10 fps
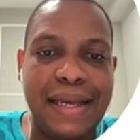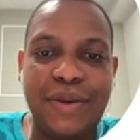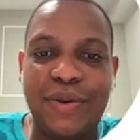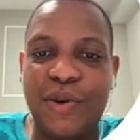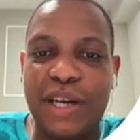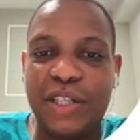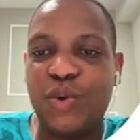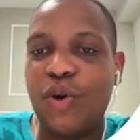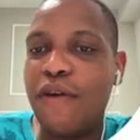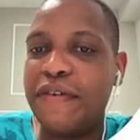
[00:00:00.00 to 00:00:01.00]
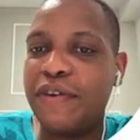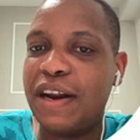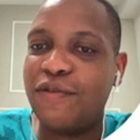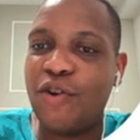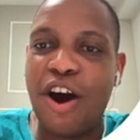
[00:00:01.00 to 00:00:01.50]
You go like 12 are for like
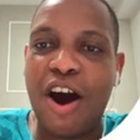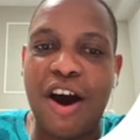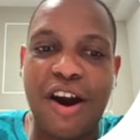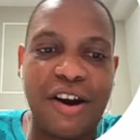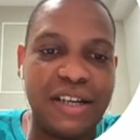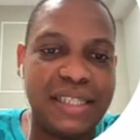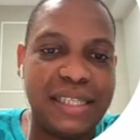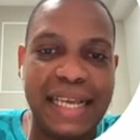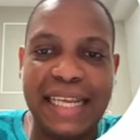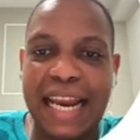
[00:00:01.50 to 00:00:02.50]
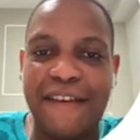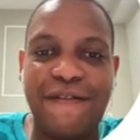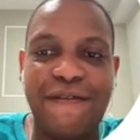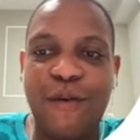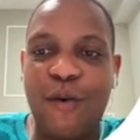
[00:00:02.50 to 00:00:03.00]
for cards, and then like
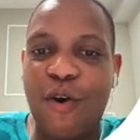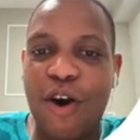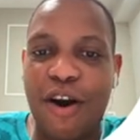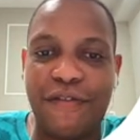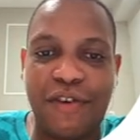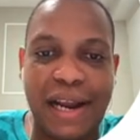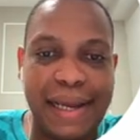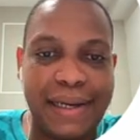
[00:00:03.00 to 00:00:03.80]
4 are for like